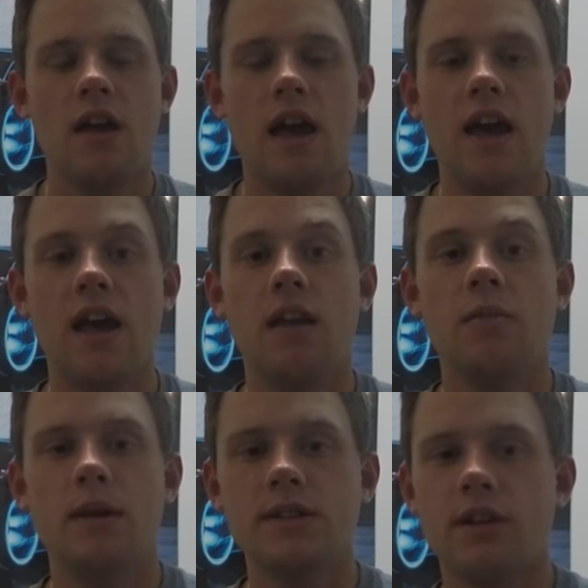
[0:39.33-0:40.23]
and
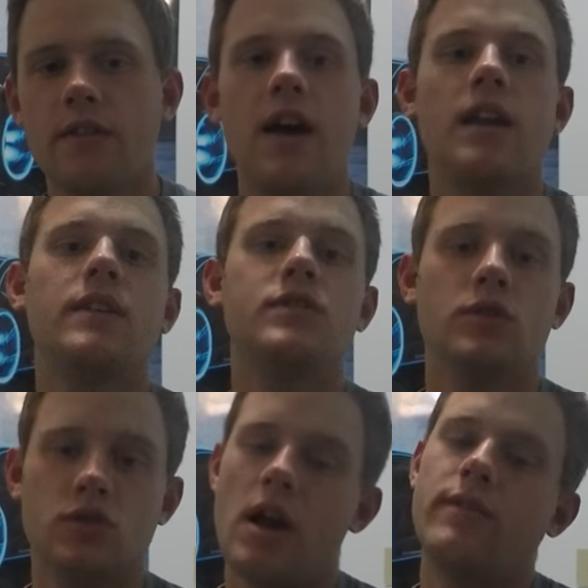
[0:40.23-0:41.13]
based on that, gives you
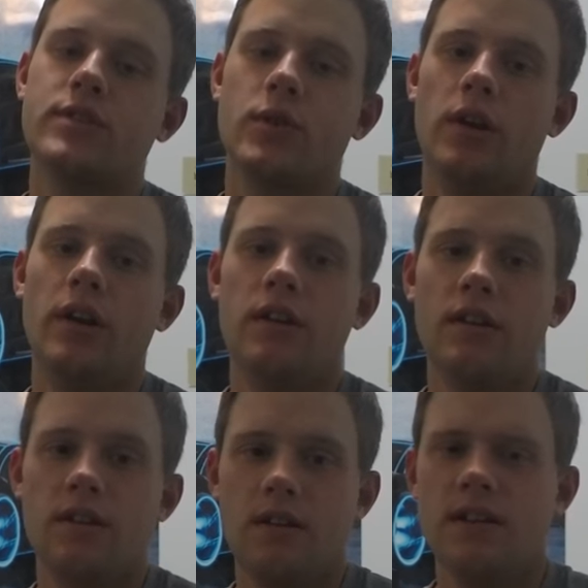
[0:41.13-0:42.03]
a driver score.
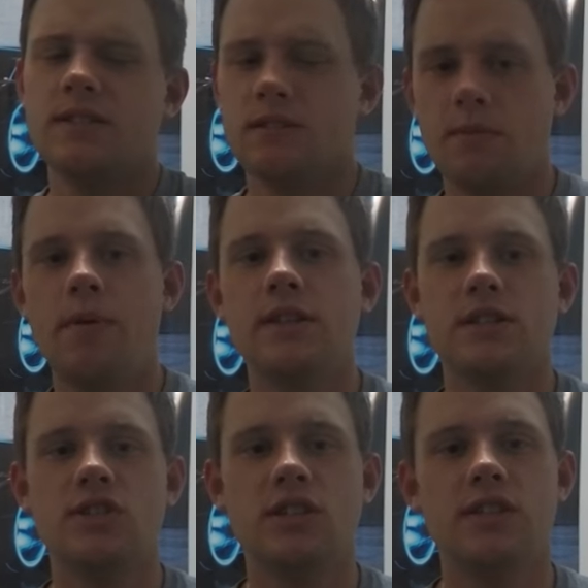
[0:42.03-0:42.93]
It's the
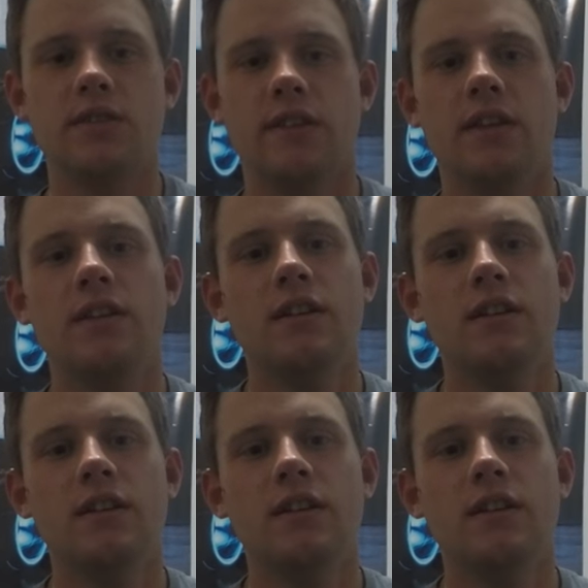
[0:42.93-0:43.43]
basic gist of it.